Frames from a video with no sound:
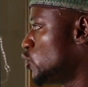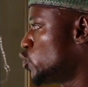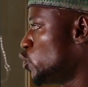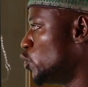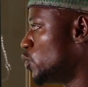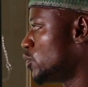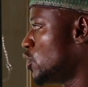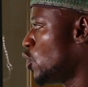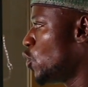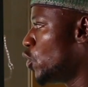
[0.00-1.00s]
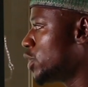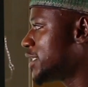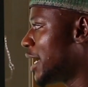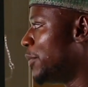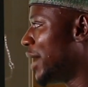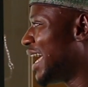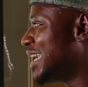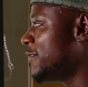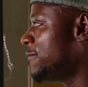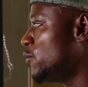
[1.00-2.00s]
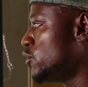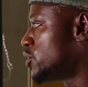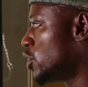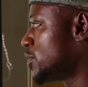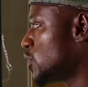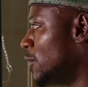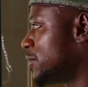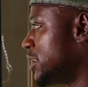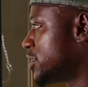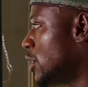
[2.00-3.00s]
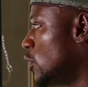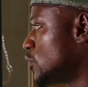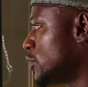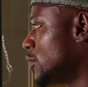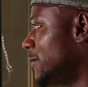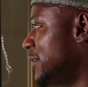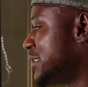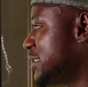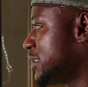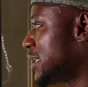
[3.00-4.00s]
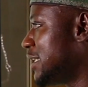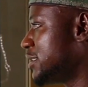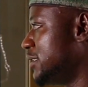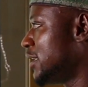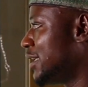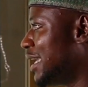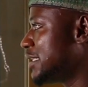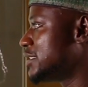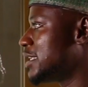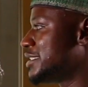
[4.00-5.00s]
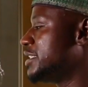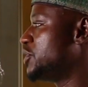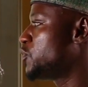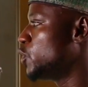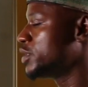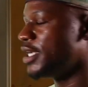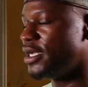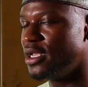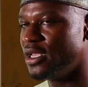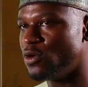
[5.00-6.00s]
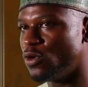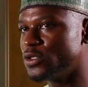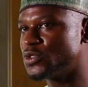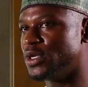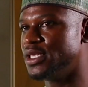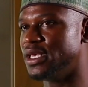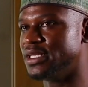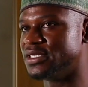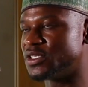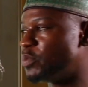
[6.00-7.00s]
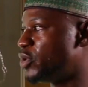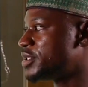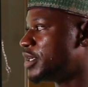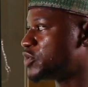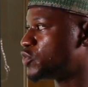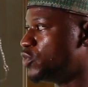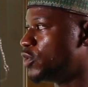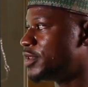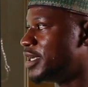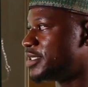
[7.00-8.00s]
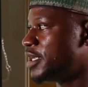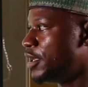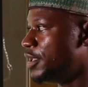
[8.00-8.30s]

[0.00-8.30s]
2, water by adding few drops of tetraozosulfate 6 acid, that is acidic water. Also here, it is important to know that